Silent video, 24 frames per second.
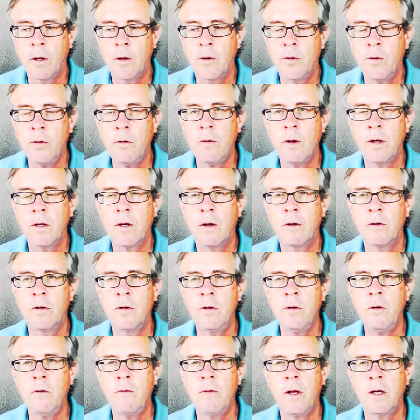
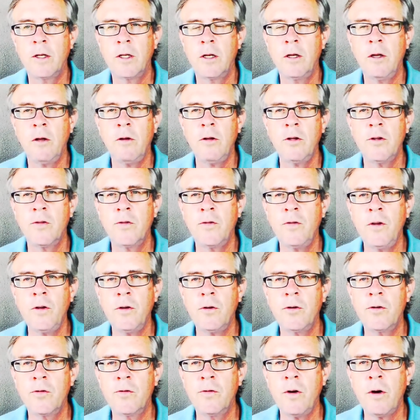and I say, you know, this
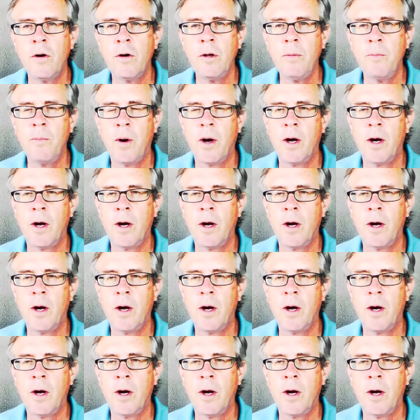feels very